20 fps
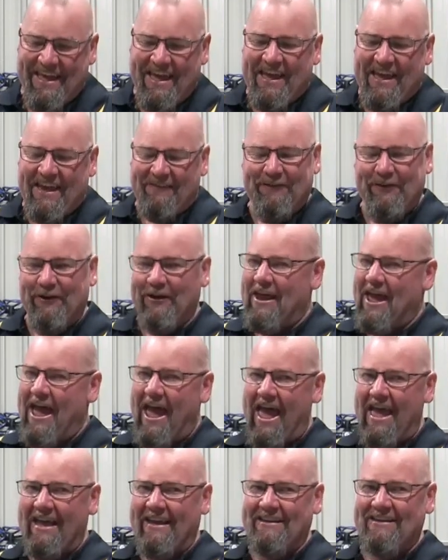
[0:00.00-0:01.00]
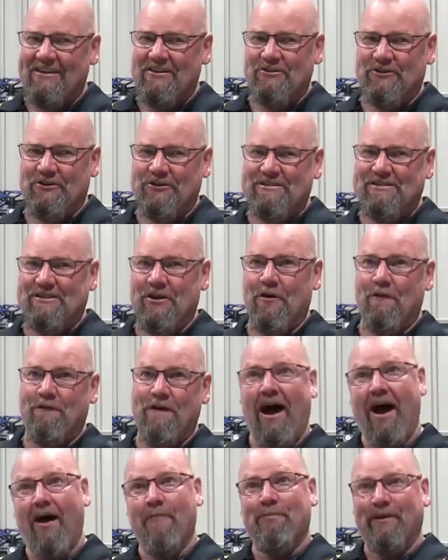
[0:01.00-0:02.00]
if you're going to hang yourself
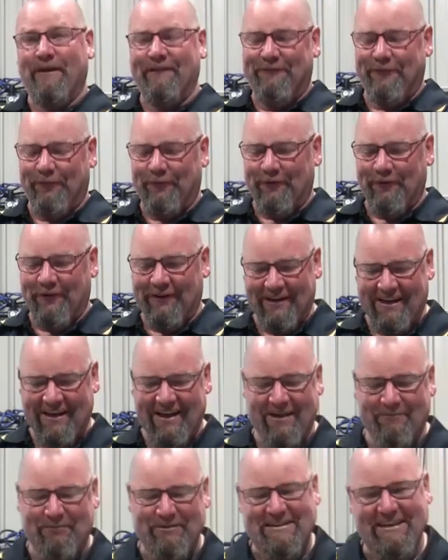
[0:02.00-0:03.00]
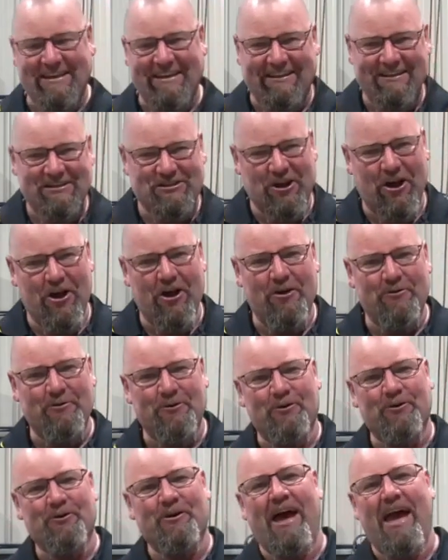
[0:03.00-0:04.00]
up for a particular show
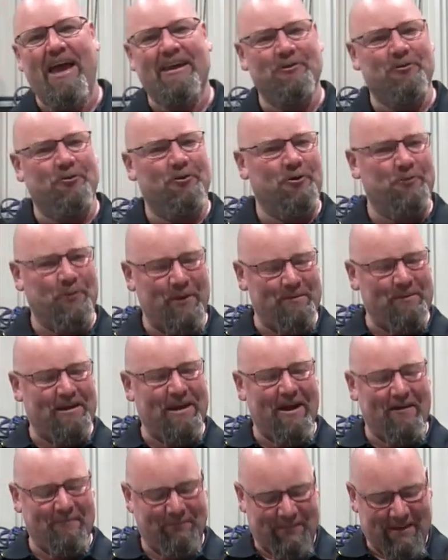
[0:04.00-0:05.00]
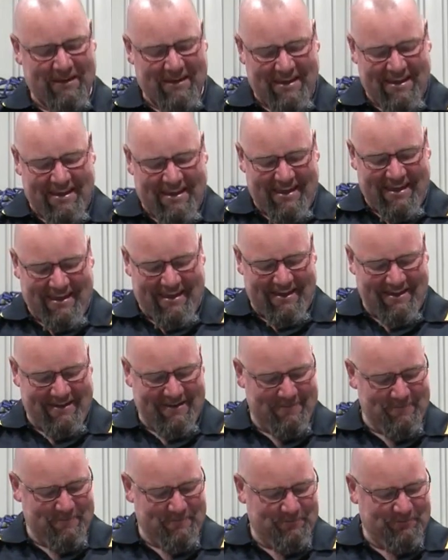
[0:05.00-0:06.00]
or hang your equipment up,
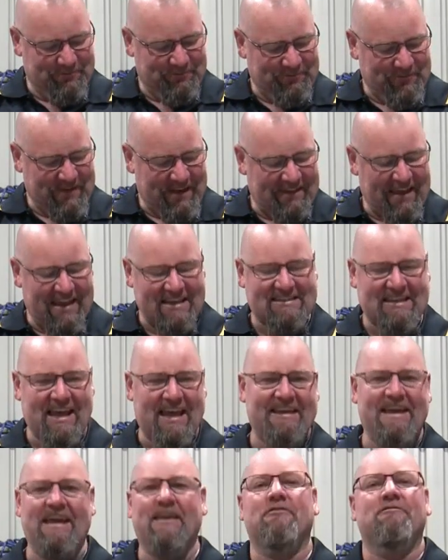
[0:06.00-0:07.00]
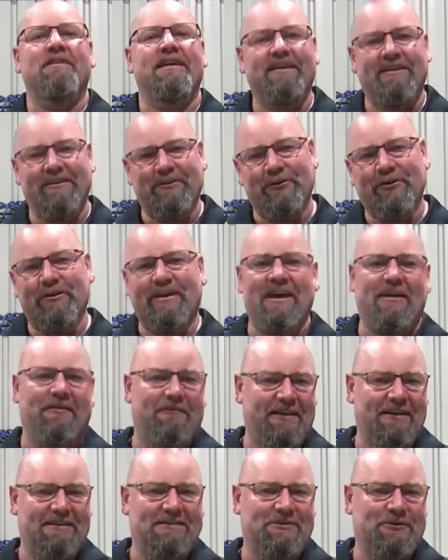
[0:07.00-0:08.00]
they say get a rigger to do it, get a
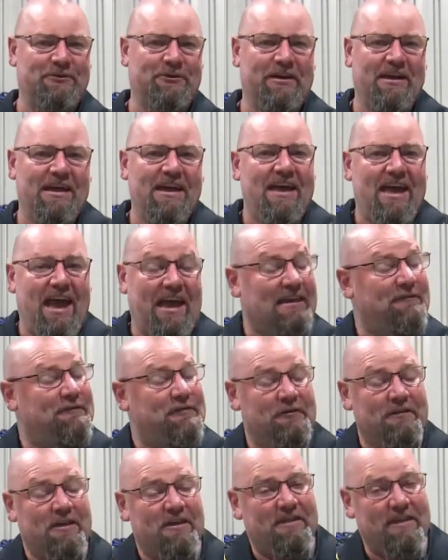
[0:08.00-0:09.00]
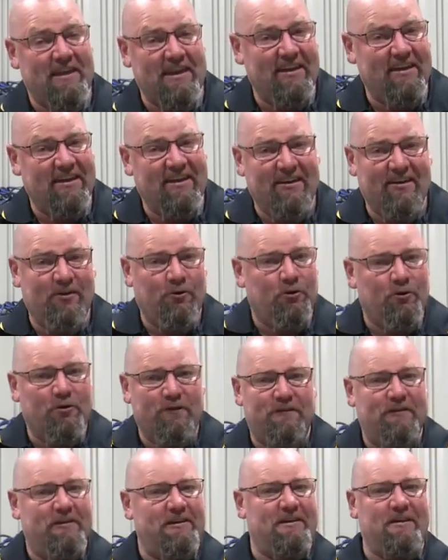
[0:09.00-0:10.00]
rigger to do it. And if you're in the theatre or
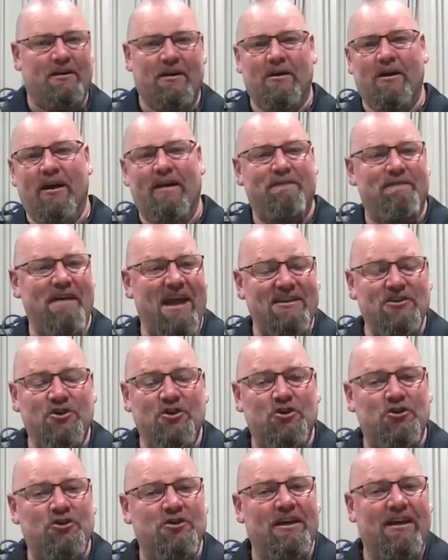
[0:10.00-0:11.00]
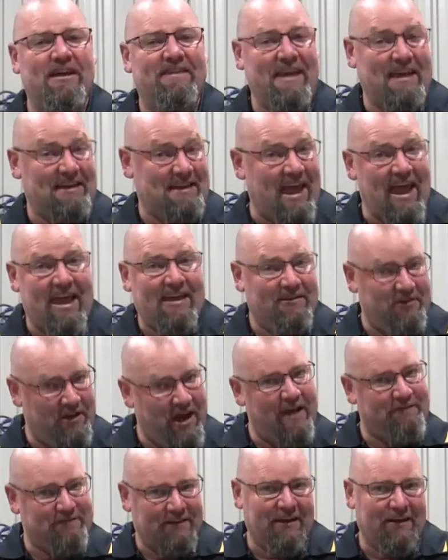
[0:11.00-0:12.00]
if you're in a venue, then yeah, you
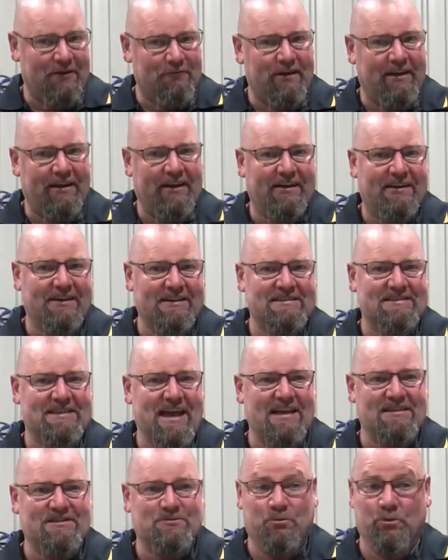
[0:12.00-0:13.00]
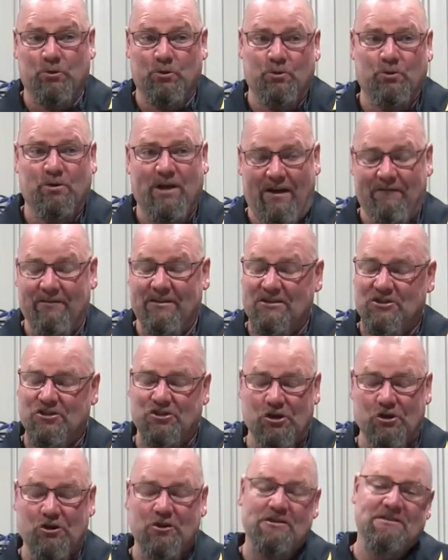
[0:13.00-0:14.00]
have to get a rigger because that will cover the
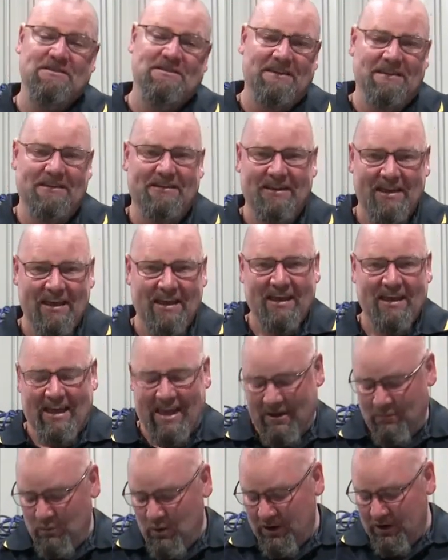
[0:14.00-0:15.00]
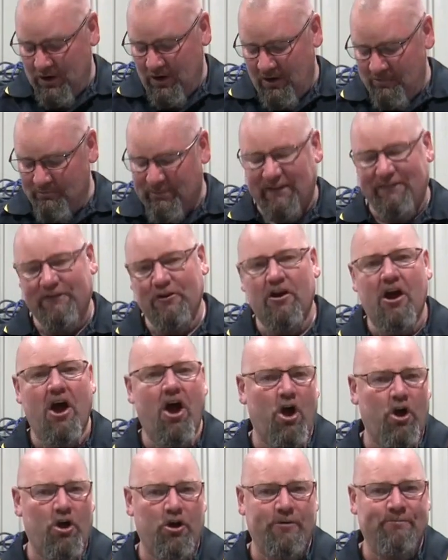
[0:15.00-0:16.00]
insurance and whatnot. But if you're at
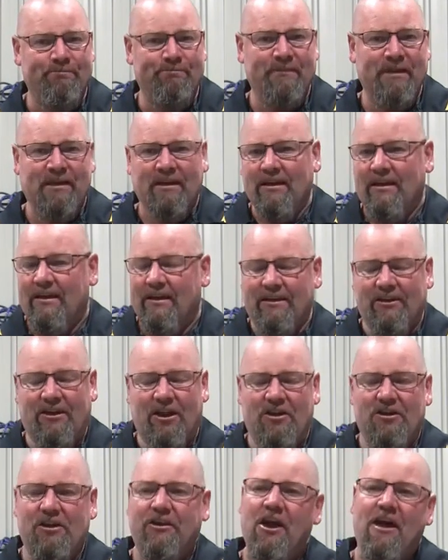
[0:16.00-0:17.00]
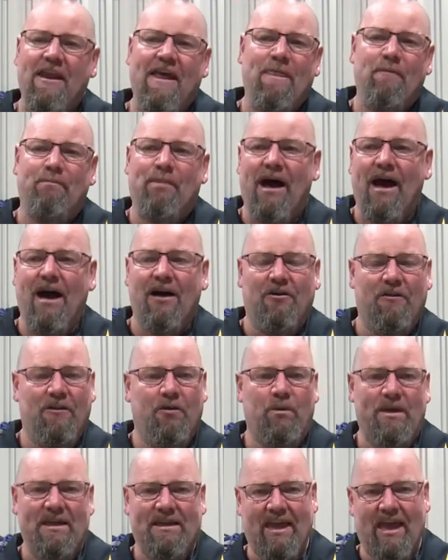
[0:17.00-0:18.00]
home, you know, you go down the park on the
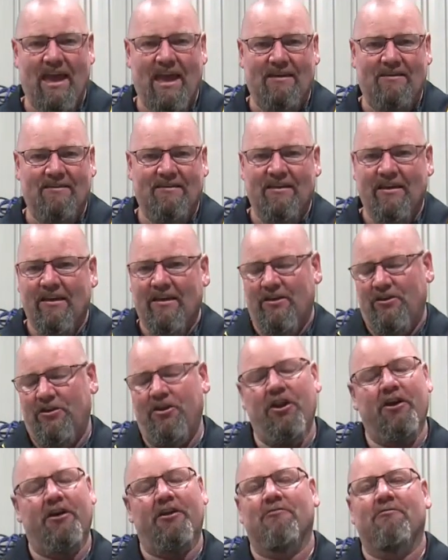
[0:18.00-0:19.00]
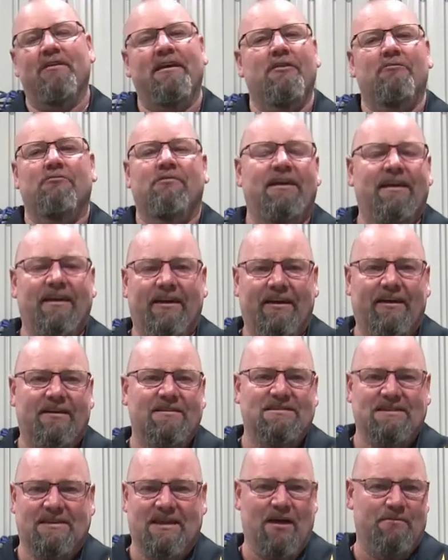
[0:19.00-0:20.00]
weekend, you're not going to ring a rigger
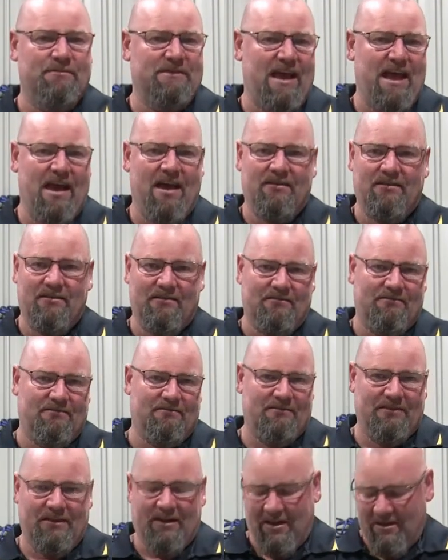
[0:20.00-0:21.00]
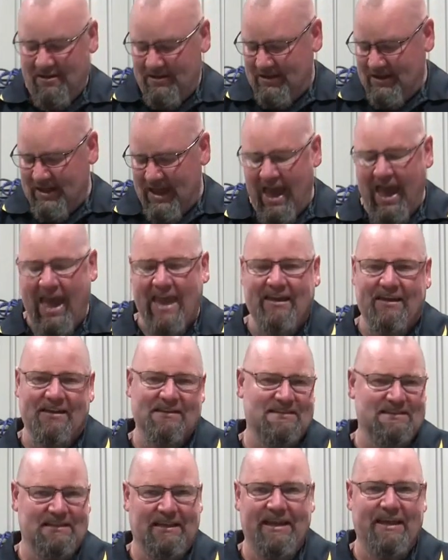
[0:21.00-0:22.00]
to come down and, you know, hang a
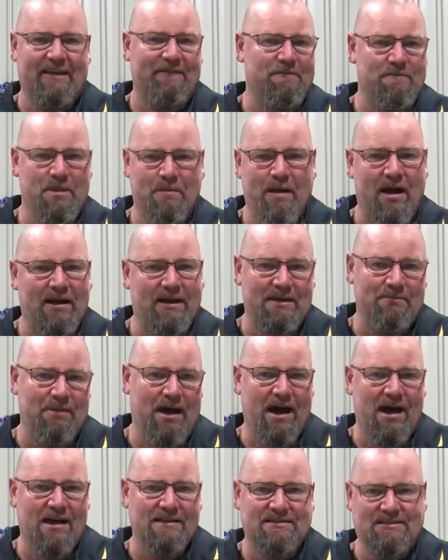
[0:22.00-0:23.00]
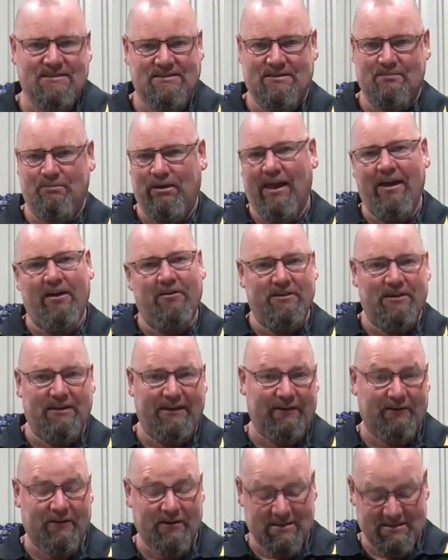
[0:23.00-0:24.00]
sling from the monkey bars just to play on your
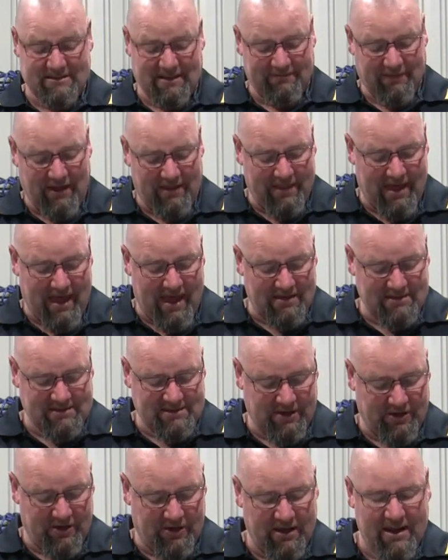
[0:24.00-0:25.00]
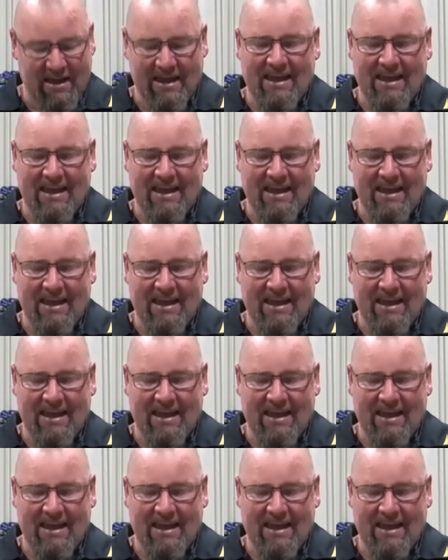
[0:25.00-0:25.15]
lyra, stuff like that. So